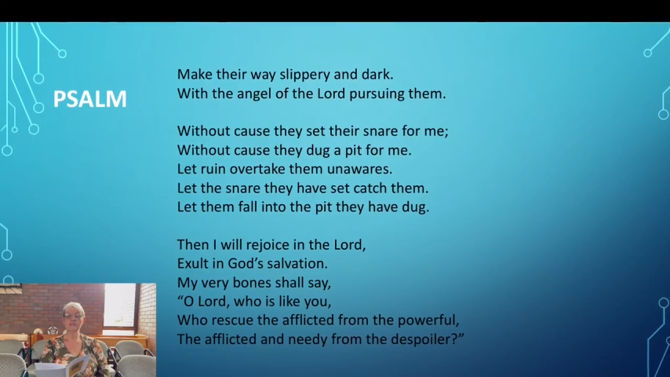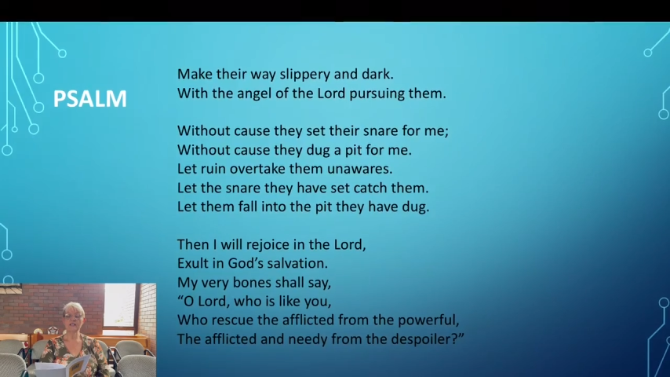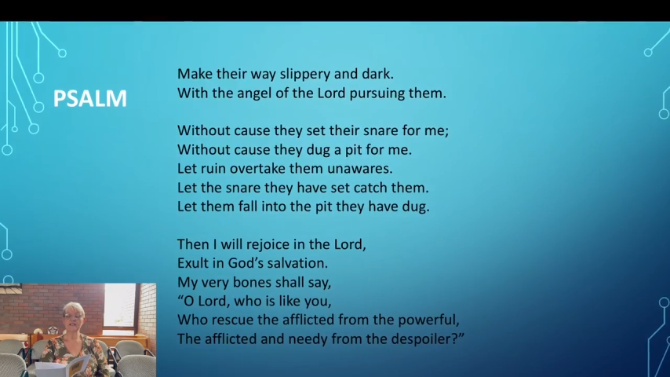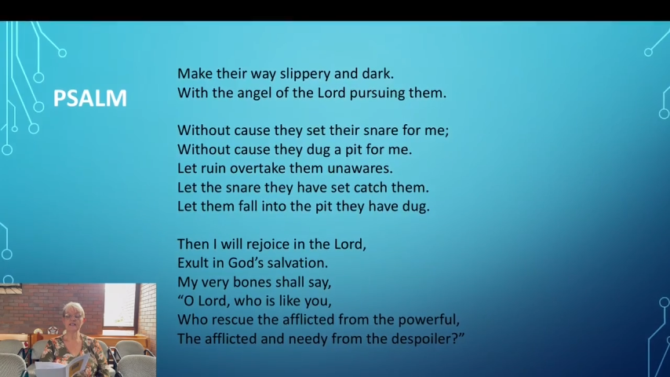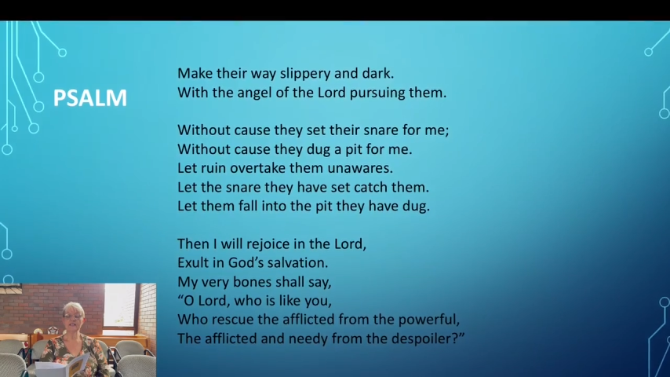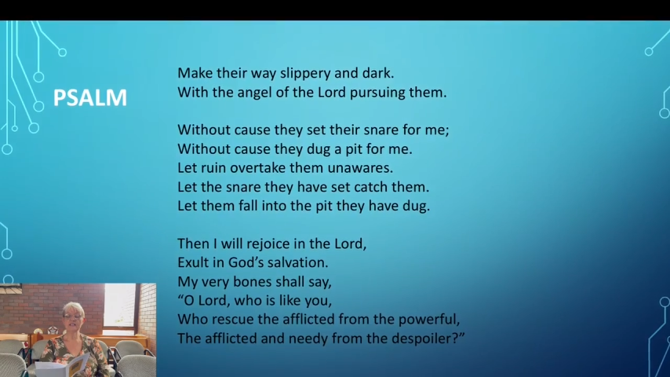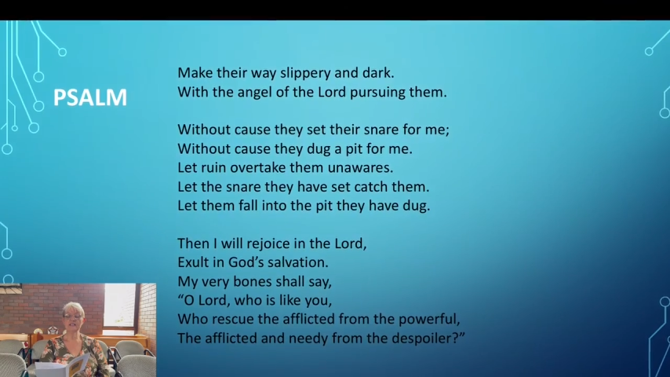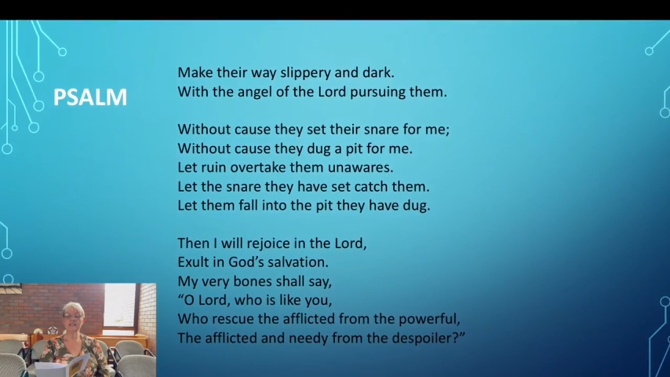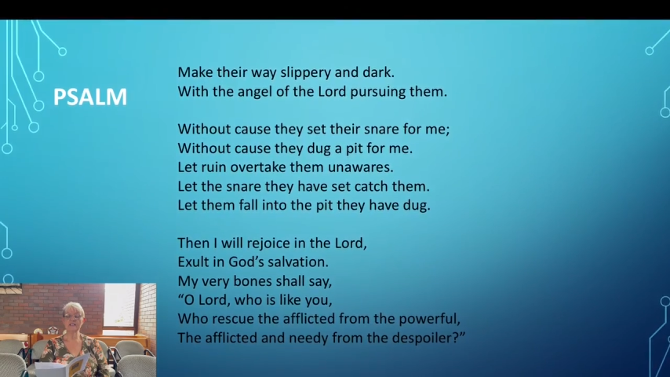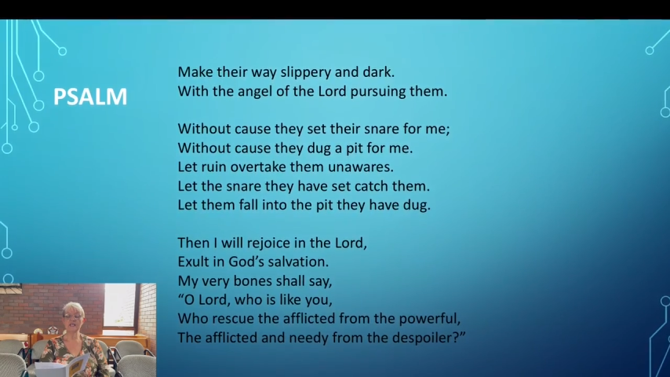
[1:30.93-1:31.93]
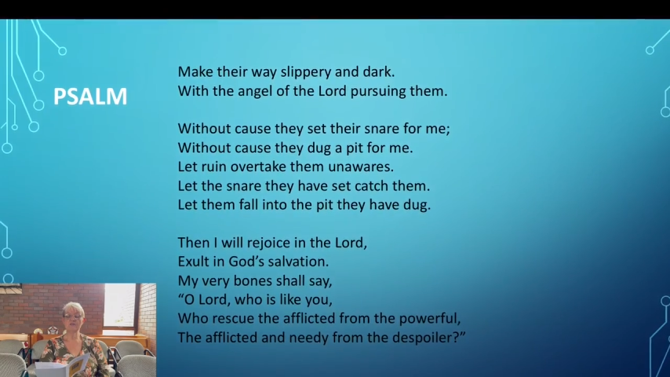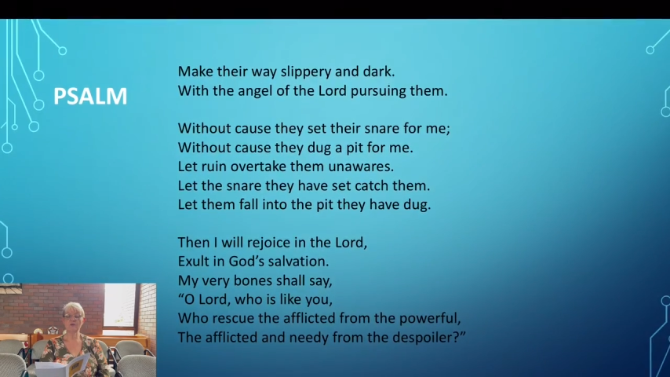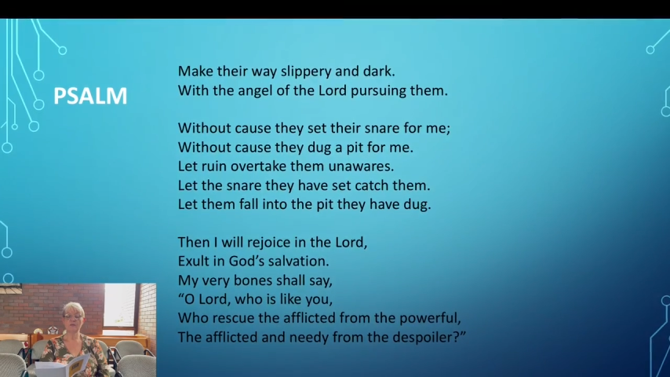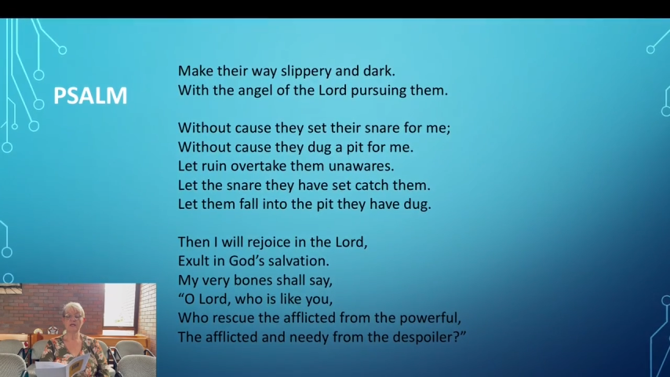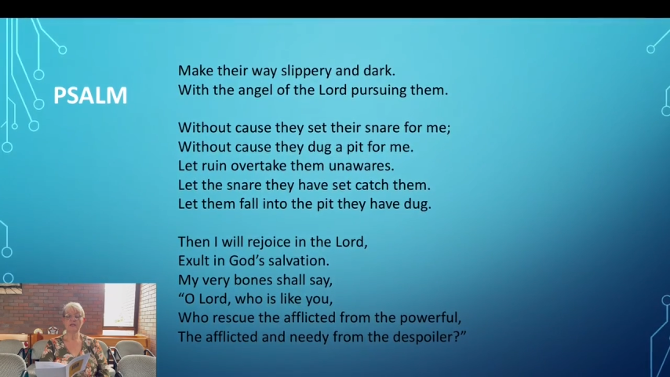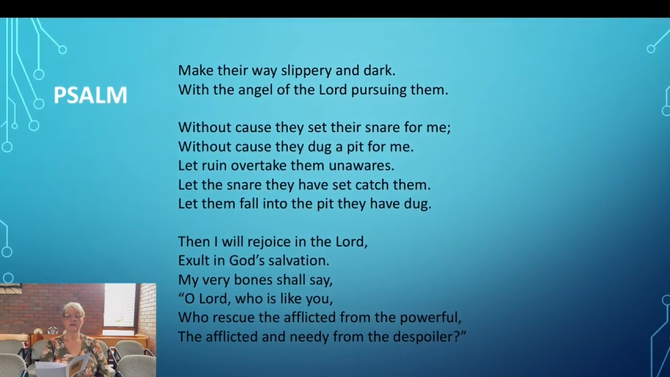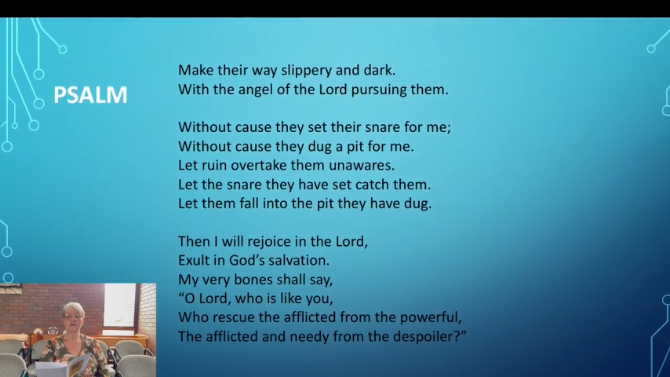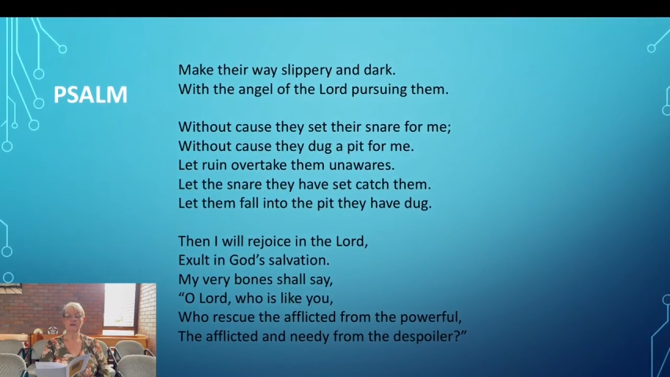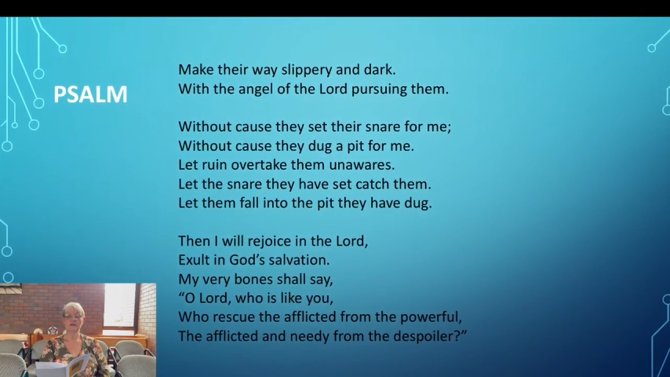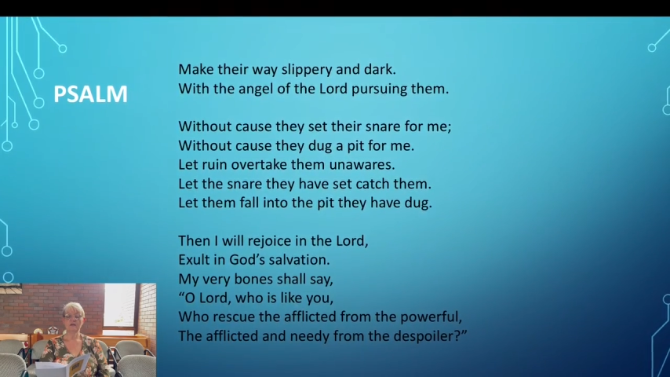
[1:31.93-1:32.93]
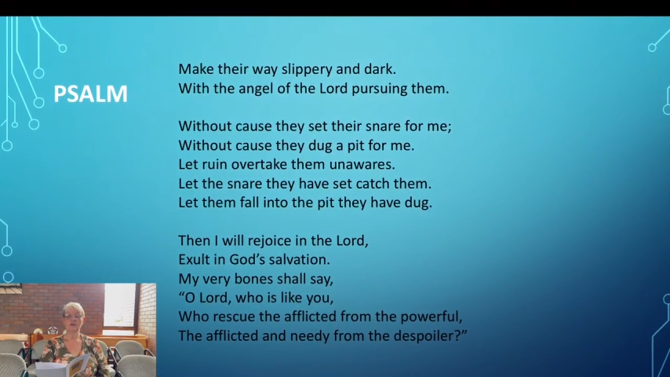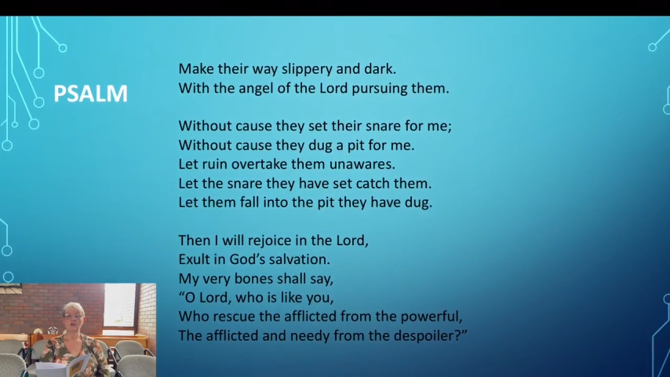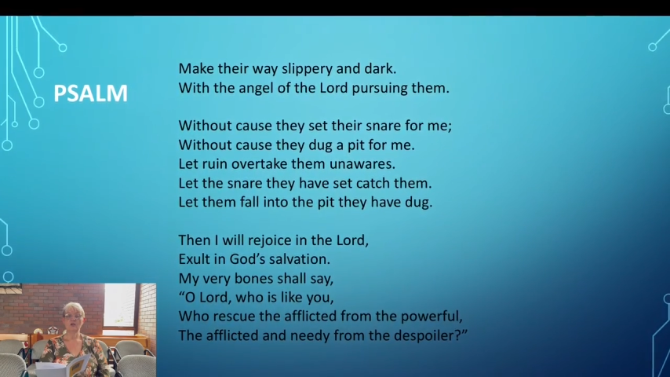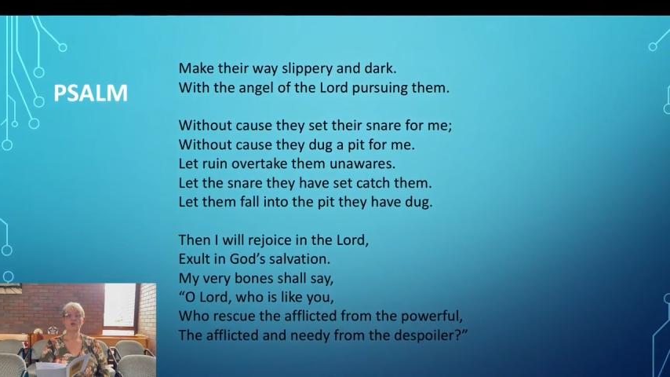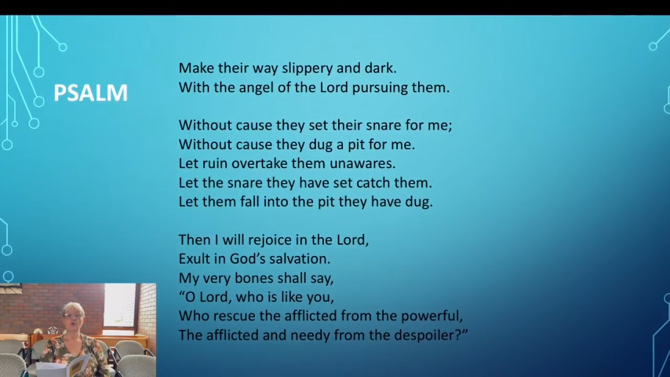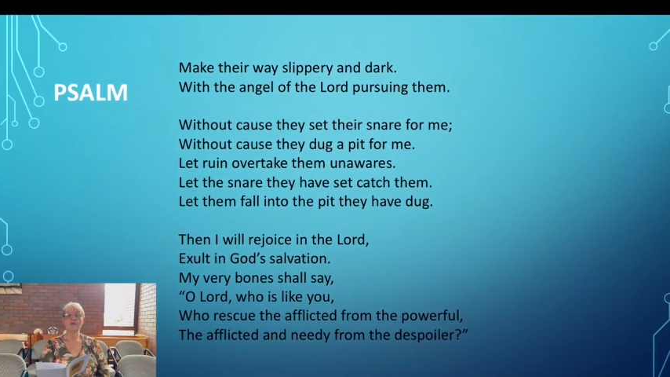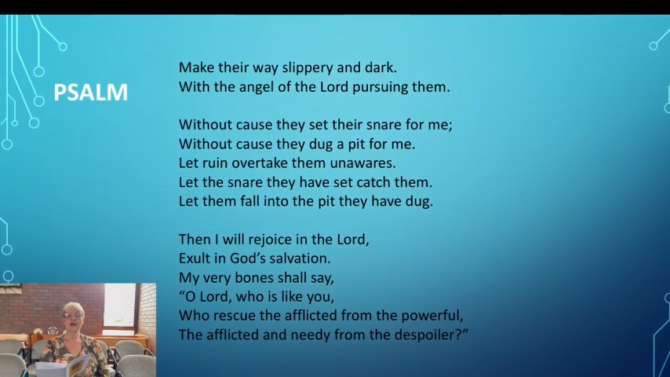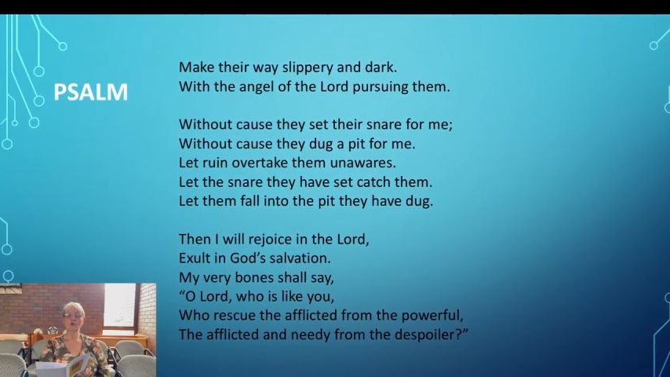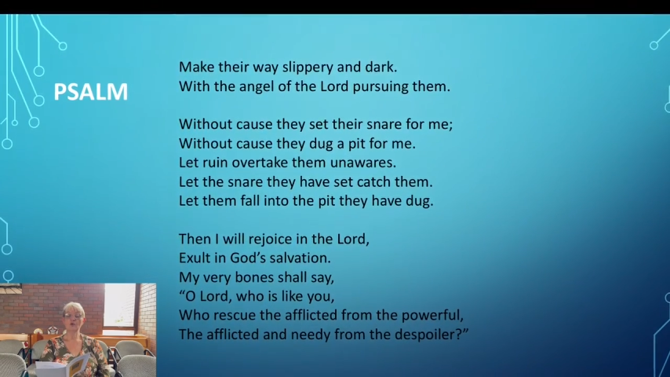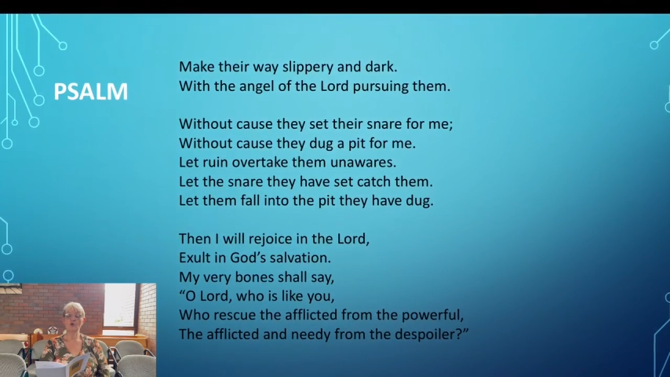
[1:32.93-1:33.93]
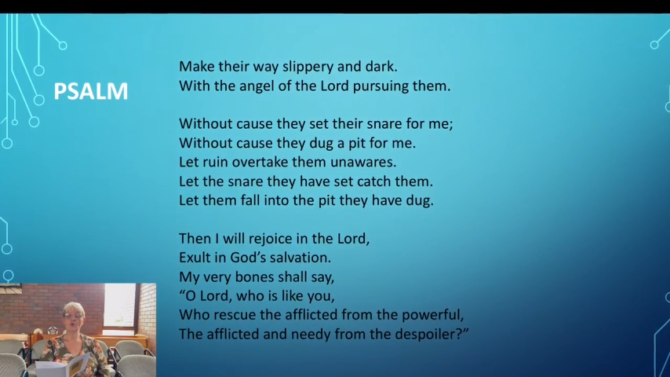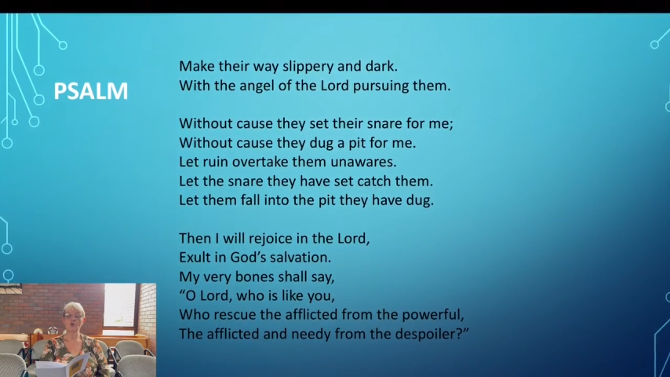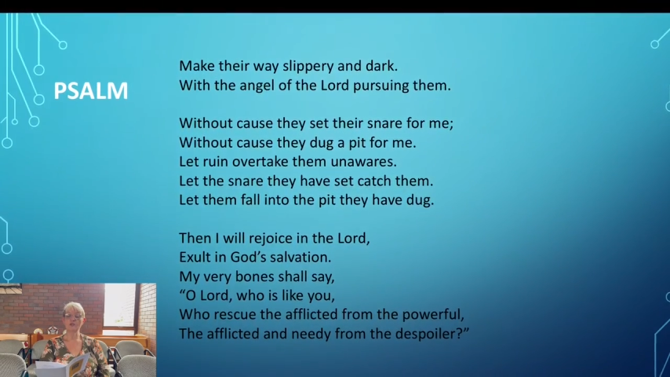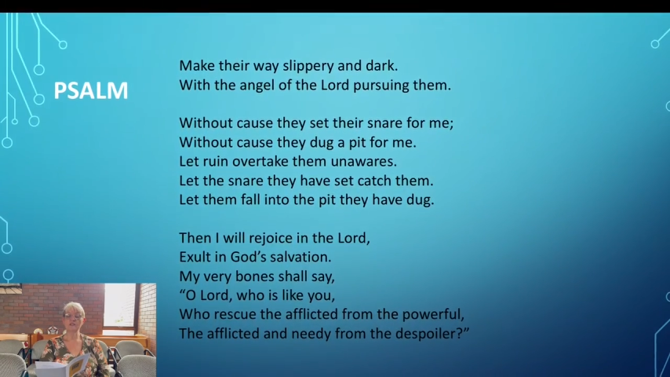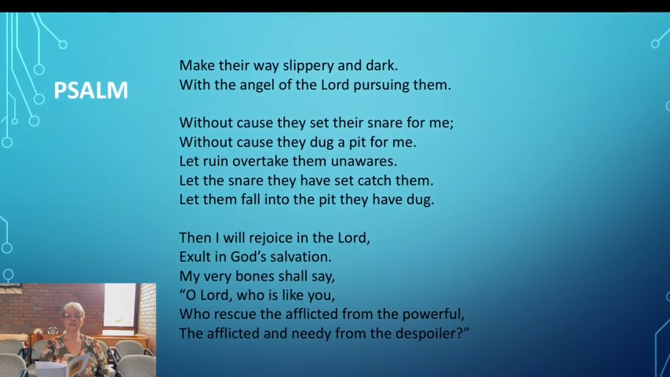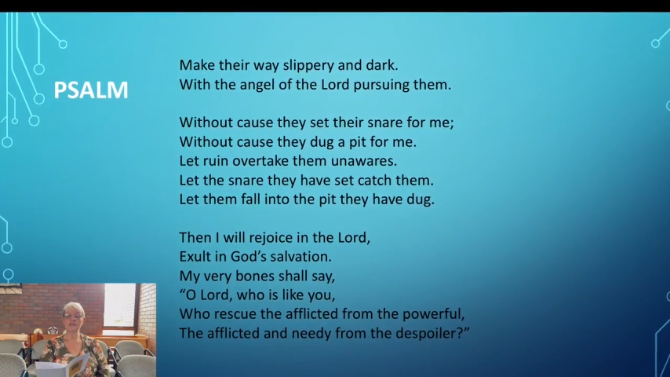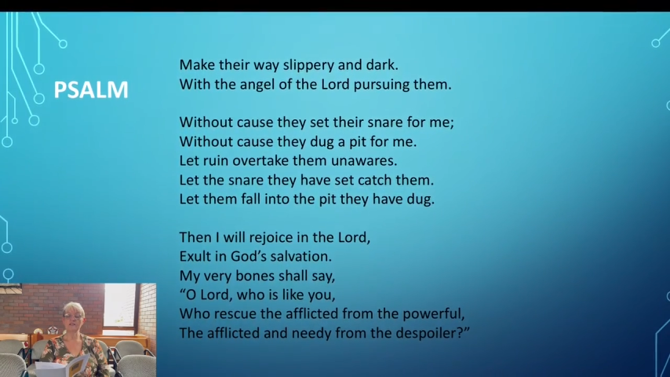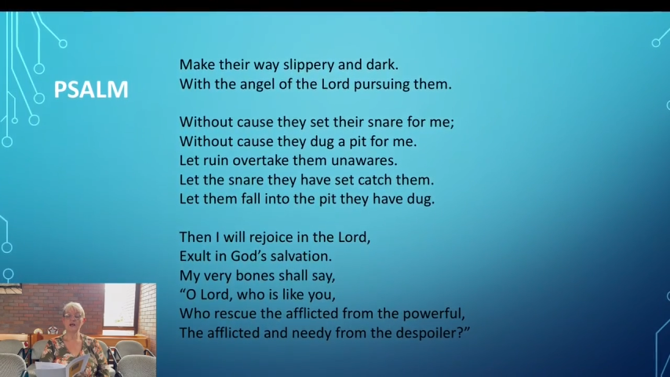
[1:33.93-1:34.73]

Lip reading: No face is visible, so there are no lips to read.